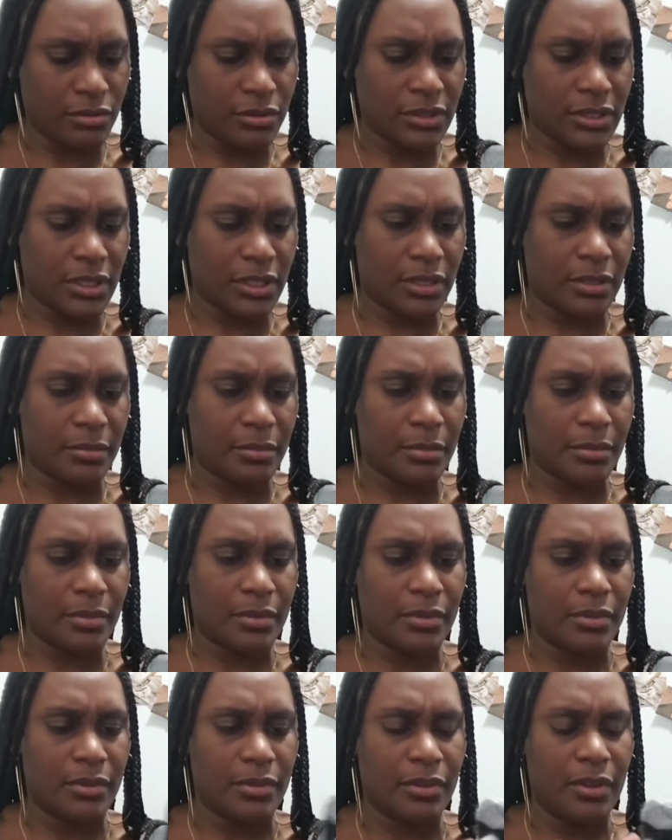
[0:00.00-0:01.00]
Hold up.
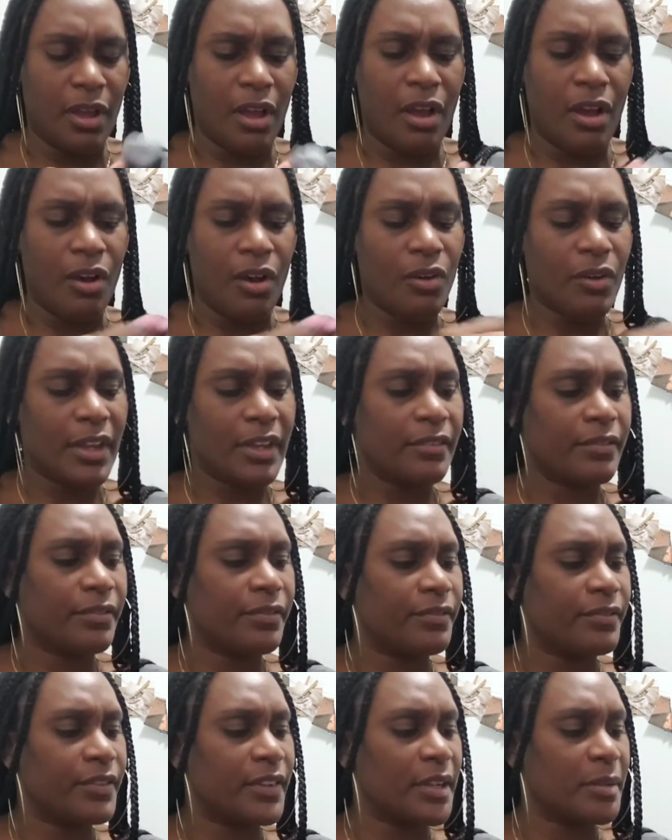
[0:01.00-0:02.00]
Oh, it
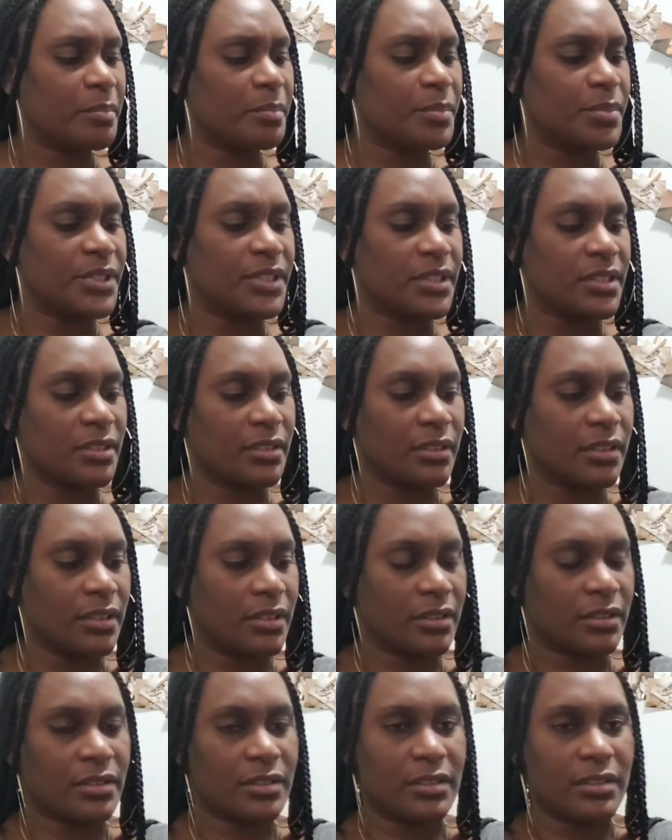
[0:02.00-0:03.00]
flips.
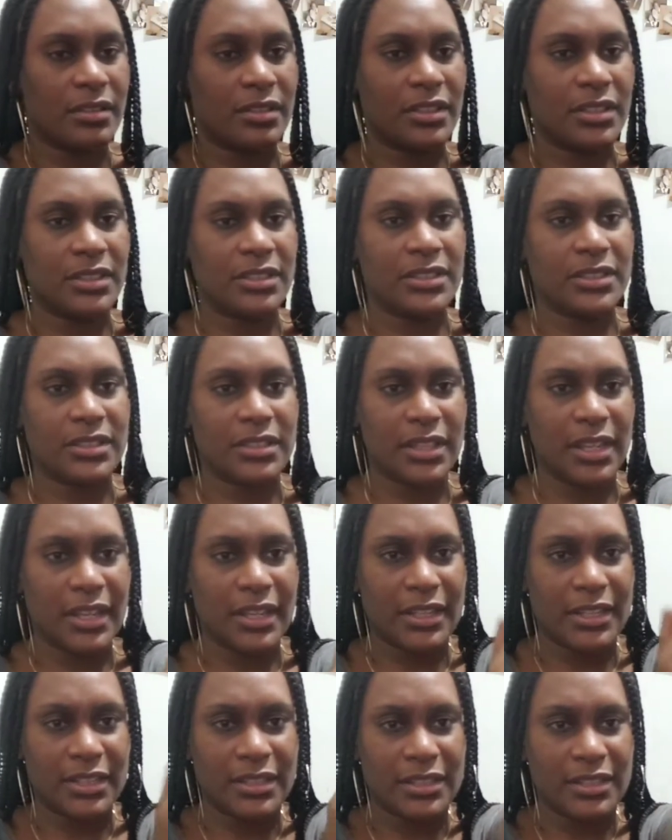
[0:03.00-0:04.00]
Look, it's
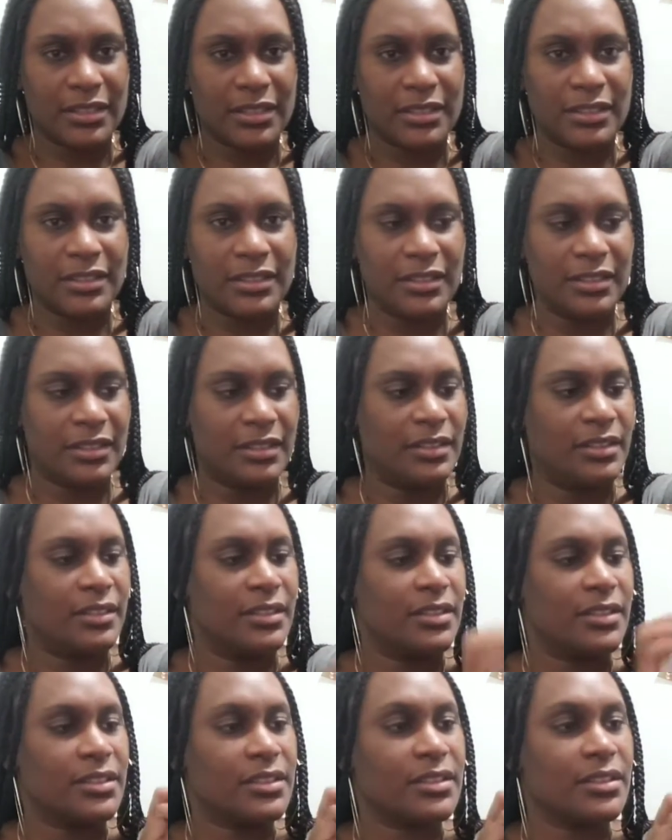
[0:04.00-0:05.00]
like
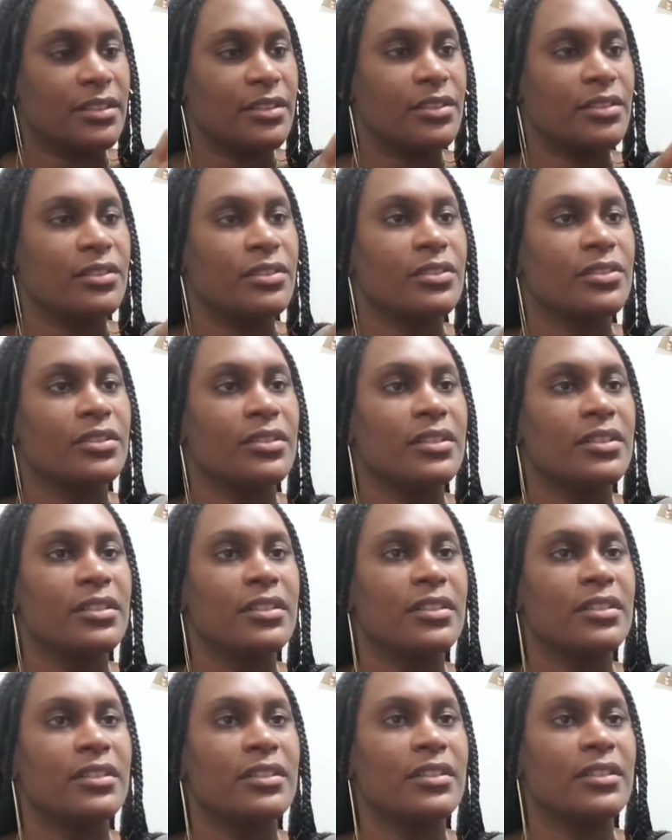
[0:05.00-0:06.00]
so
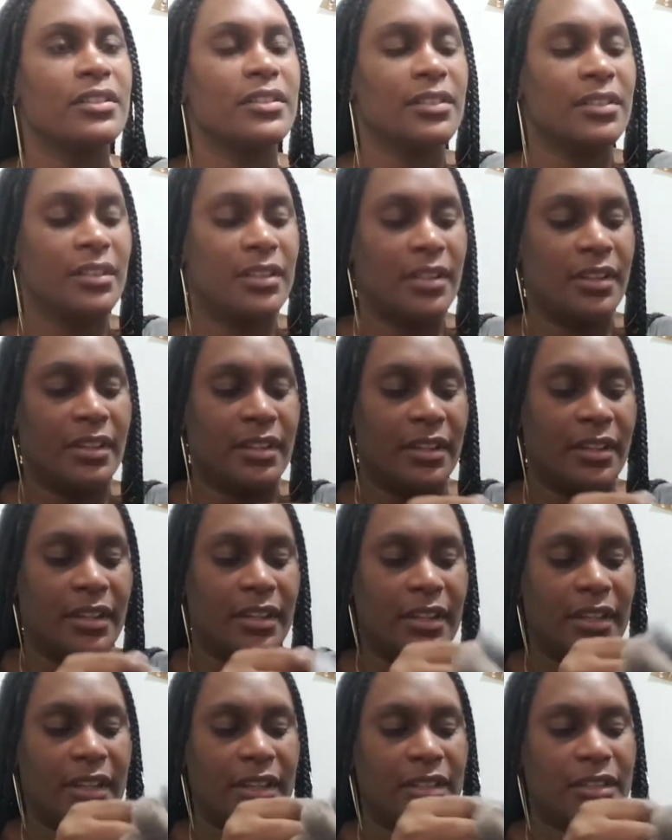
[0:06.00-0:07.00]

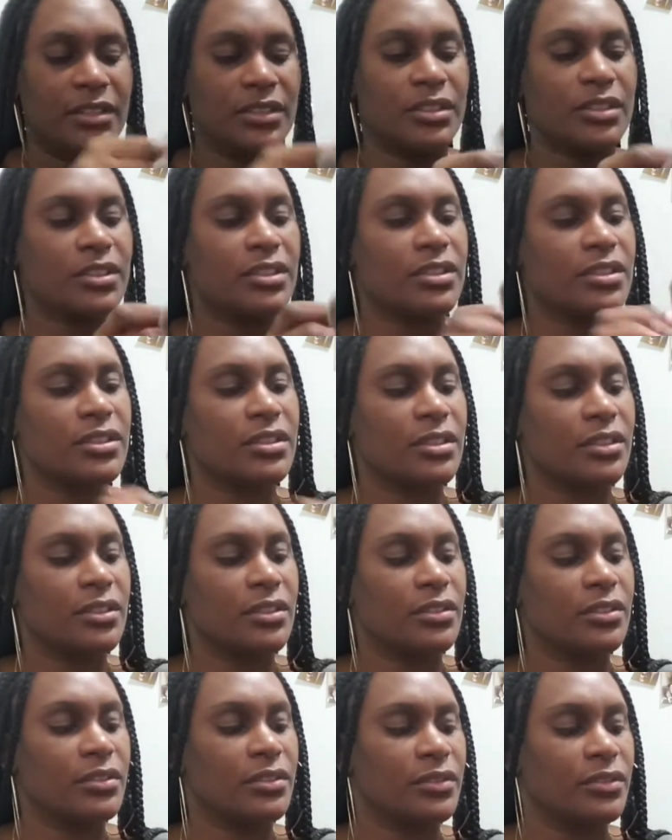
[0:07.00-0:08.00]
and
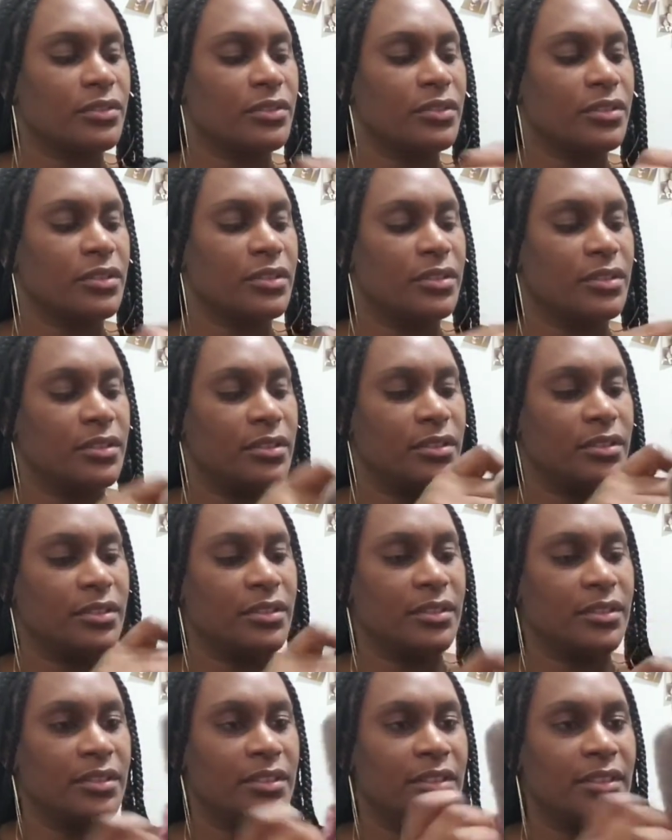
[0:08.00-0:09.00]
so,
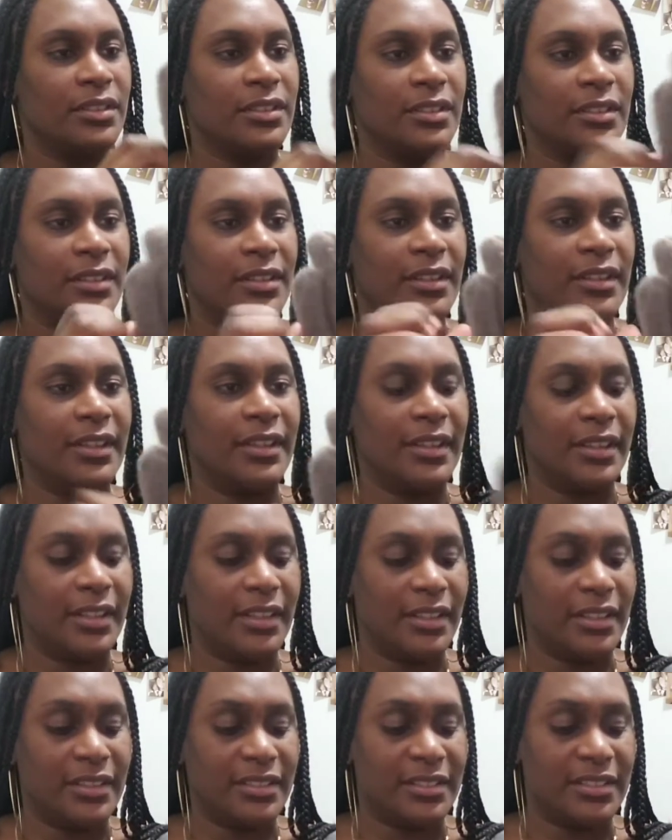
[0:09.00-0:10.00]

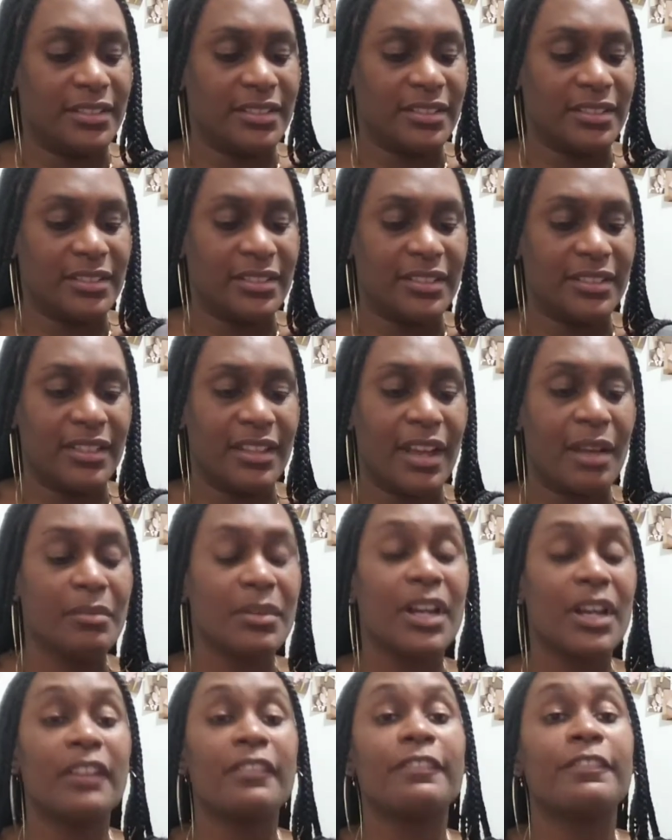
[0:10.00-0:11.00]
and
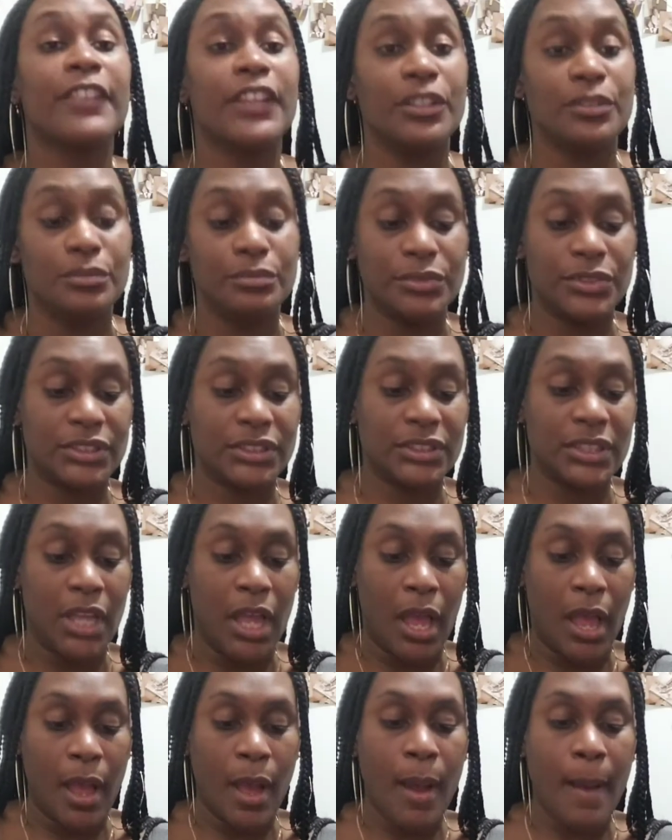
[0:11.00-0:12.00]
I'm confused.
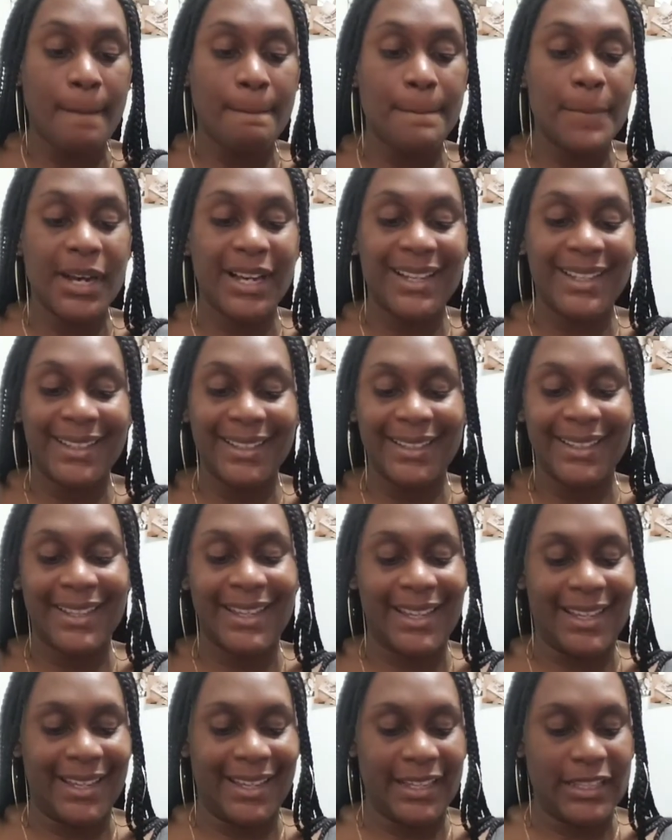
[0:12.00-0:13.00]
But
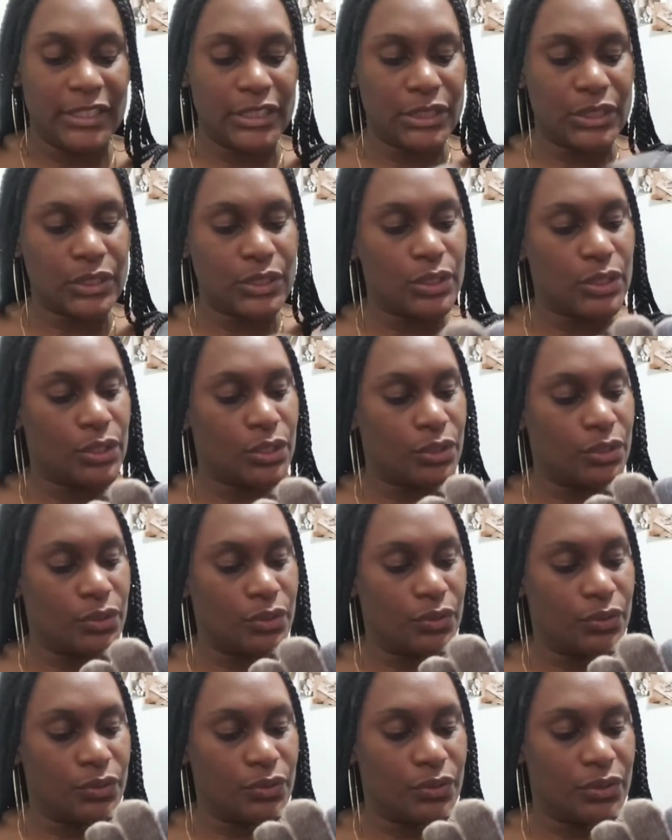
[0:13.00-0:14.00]
yeah,
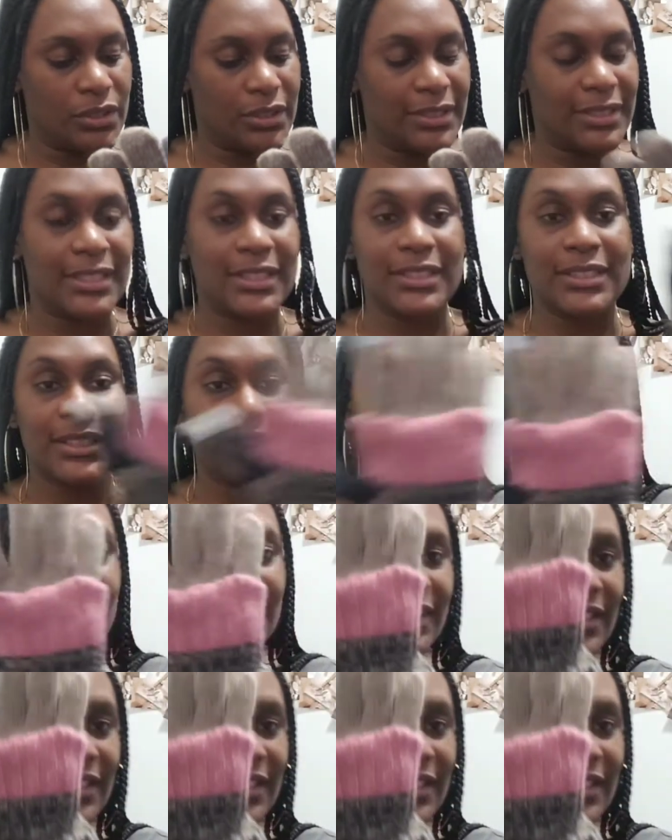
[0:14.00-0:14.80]
so this